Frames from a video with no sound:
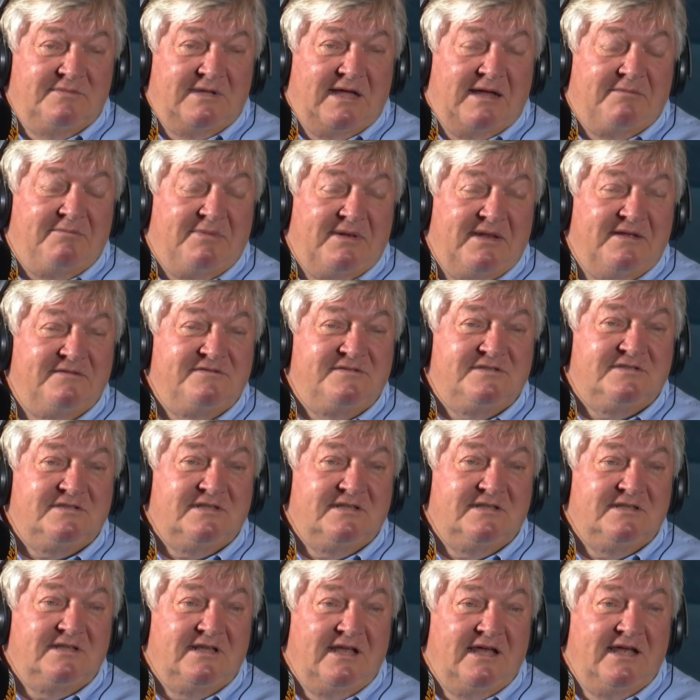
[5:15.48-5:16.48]
uplifts
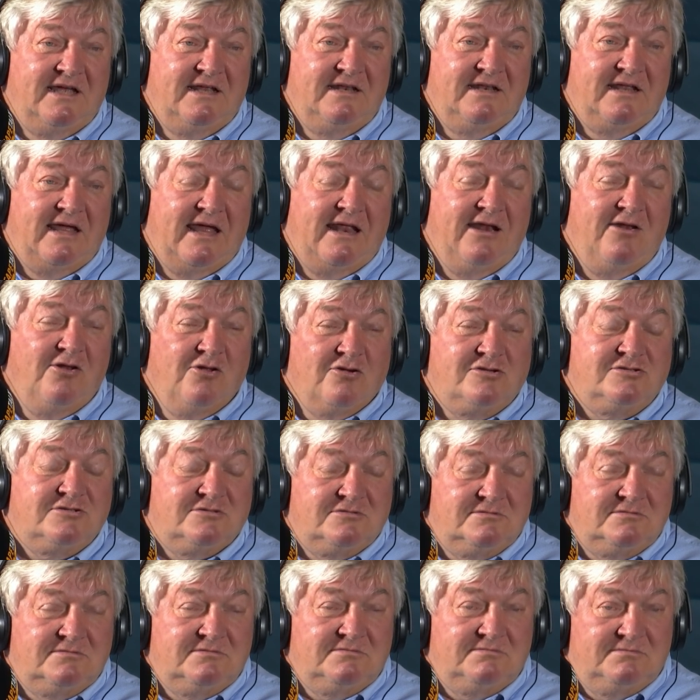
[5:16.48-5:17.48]
and looks
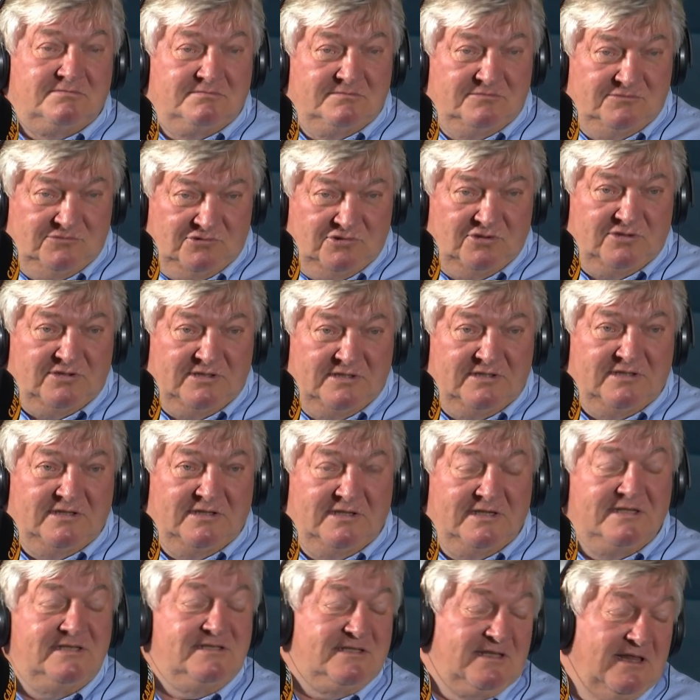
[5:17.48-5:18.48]
good in
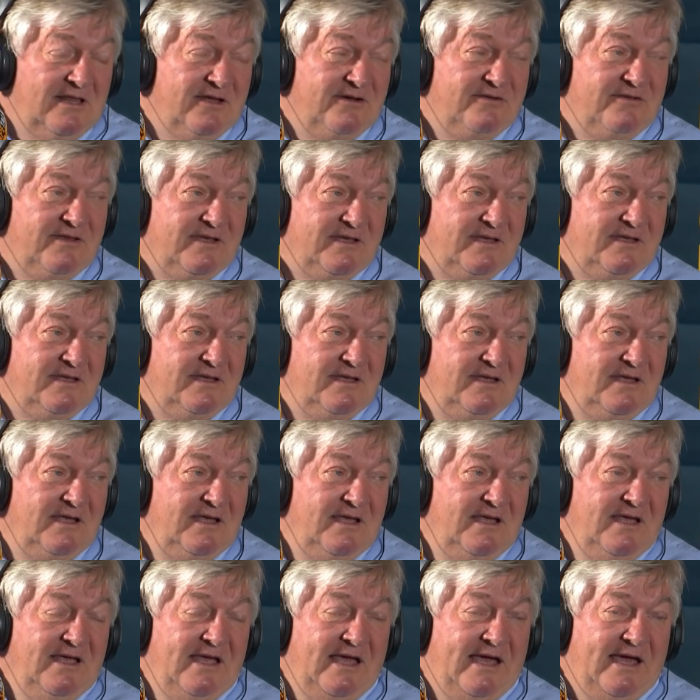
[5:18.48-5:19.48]
his clothing.
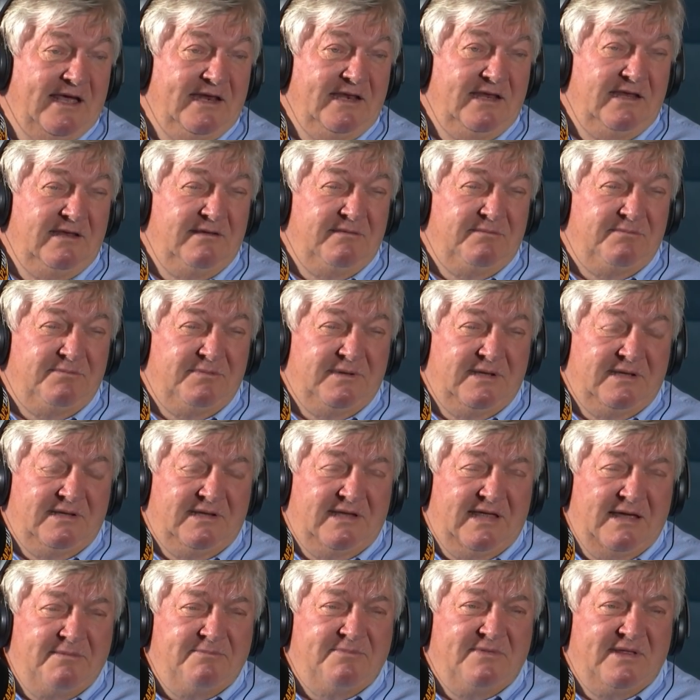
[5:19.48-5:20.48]
And he
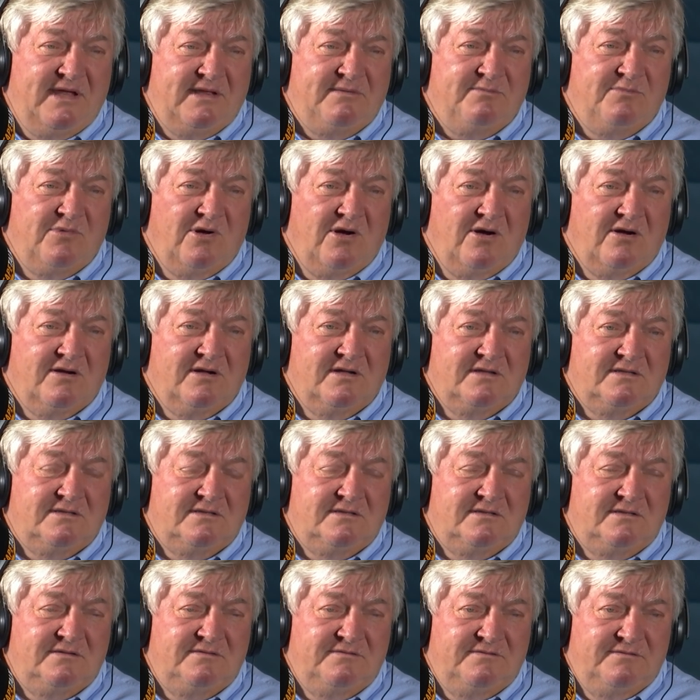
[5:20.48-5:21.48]
kept that market
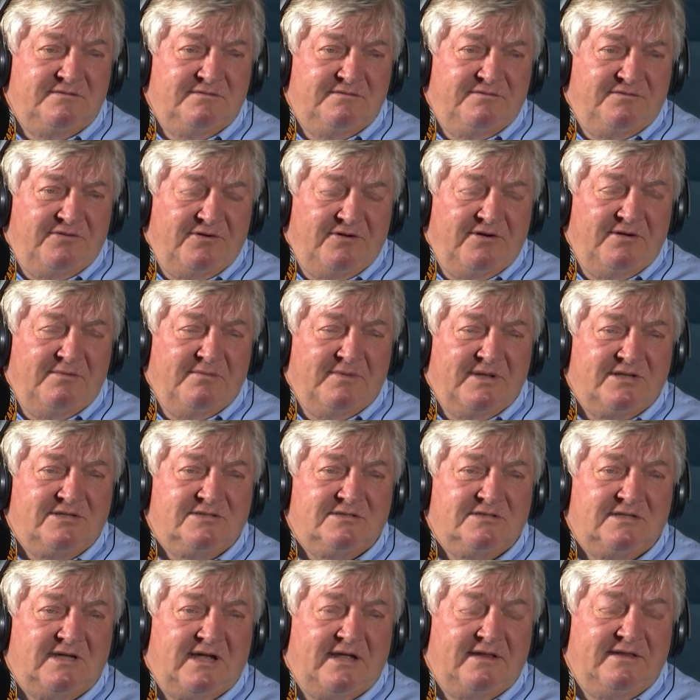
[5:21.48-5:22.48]
very
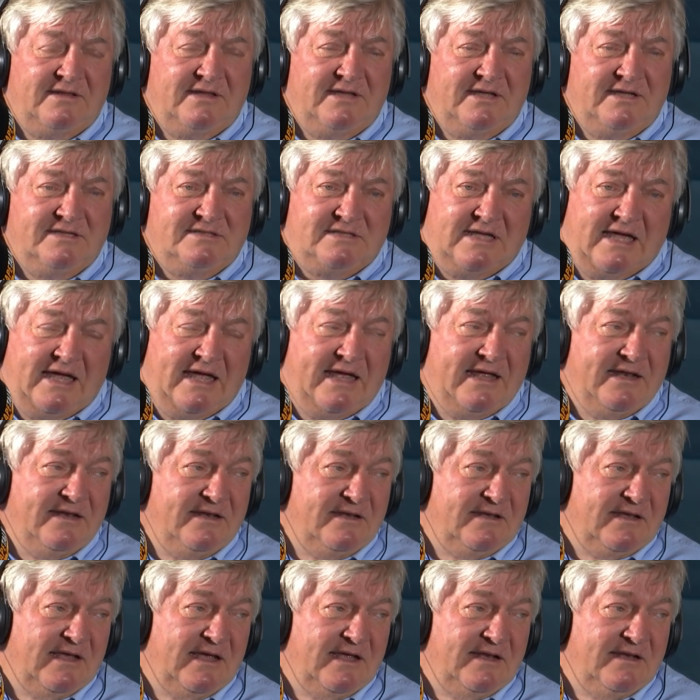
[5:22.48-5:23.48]
much under his
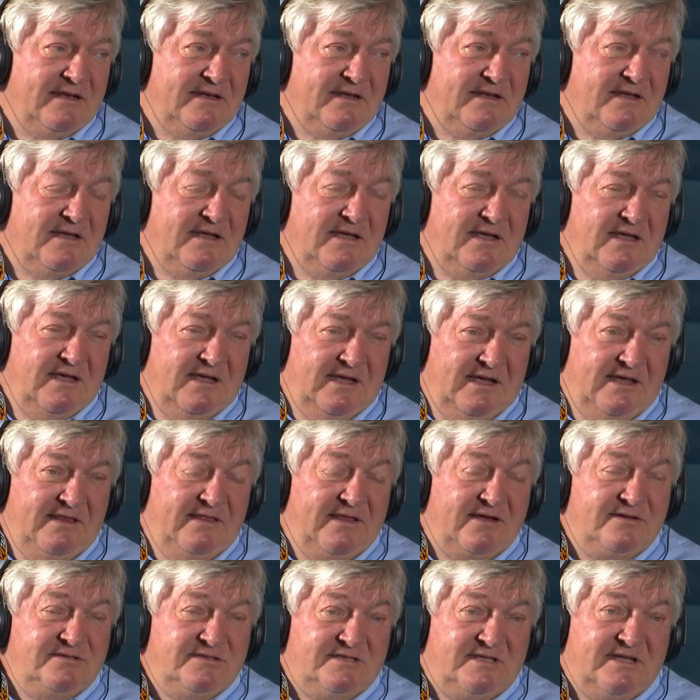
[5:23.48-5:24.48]
hand. And in
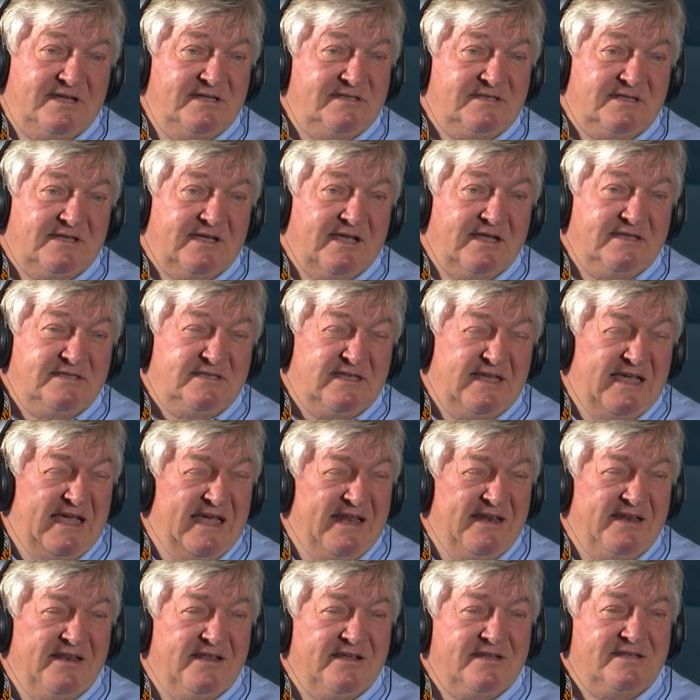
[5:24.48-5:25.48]
those days against
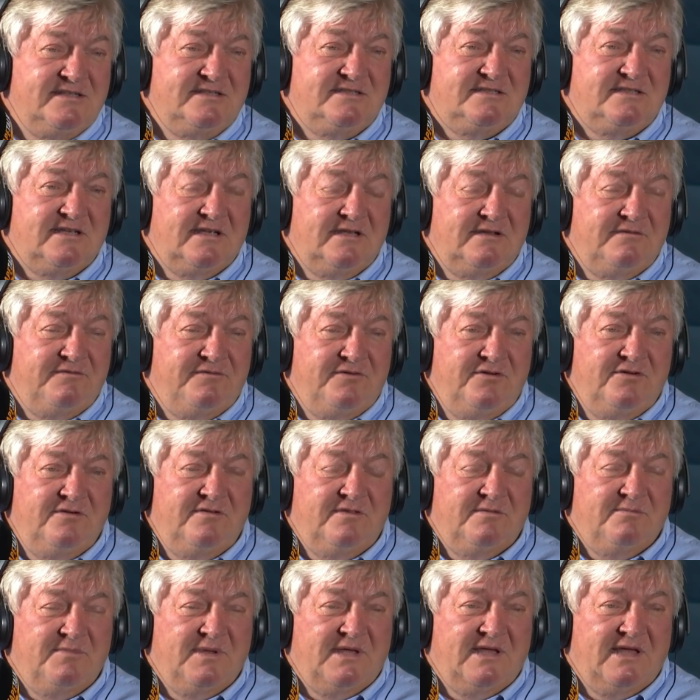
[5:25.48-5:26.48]
Edgar's and a few
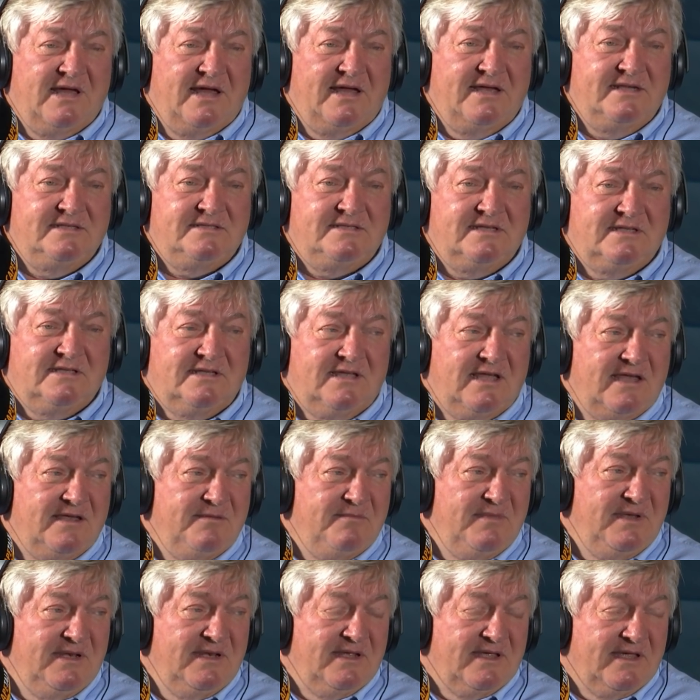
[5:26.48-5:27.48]
of the big guys that
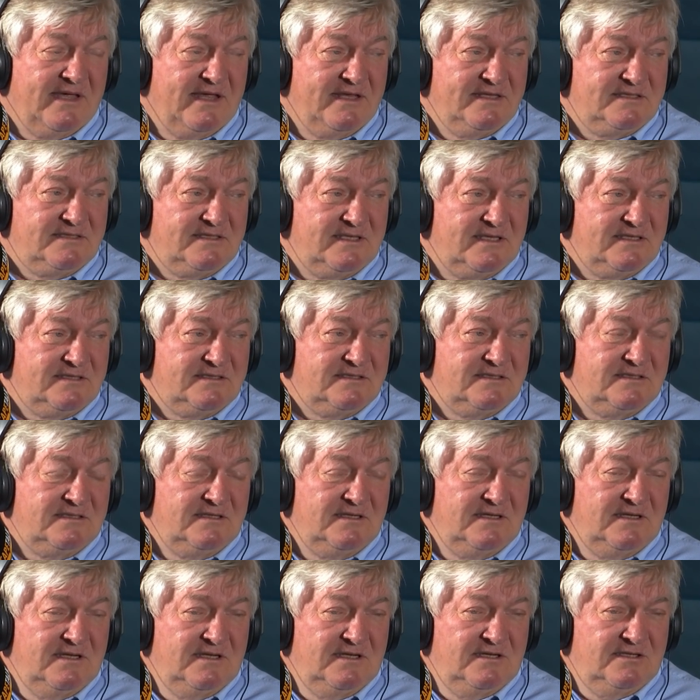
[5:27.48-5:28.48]
came in against us,
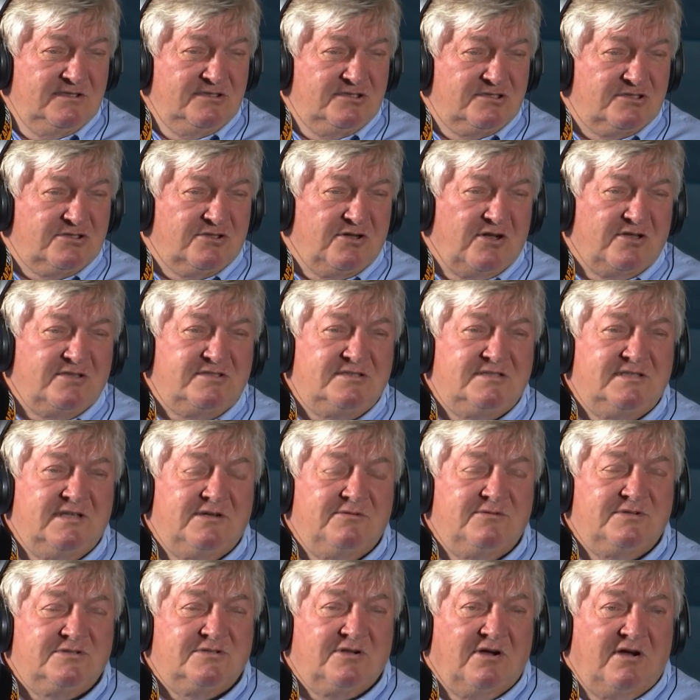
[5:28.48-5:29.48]
Scott's,
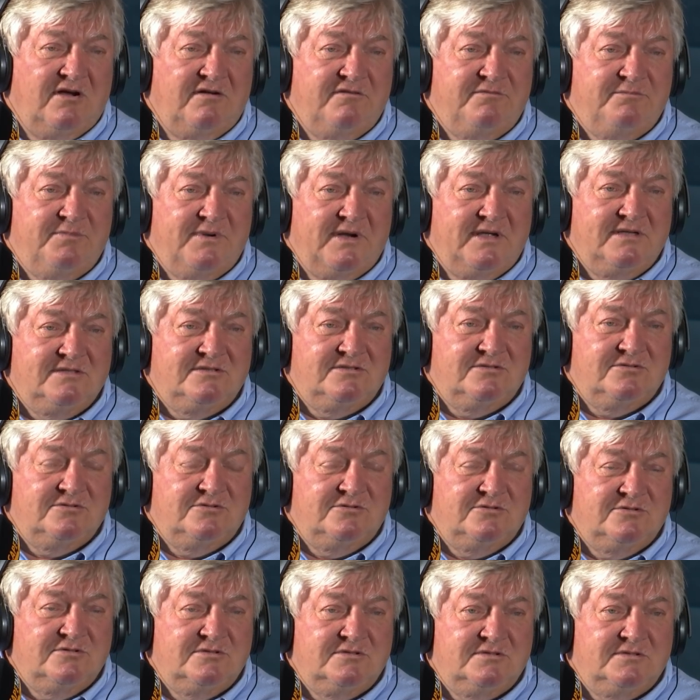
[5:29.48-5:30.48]
there was half price
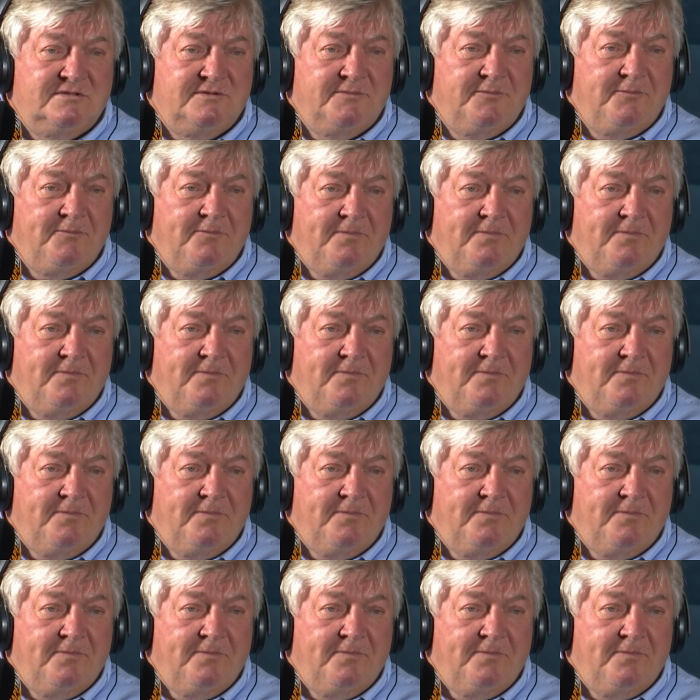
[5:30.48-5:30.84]
stores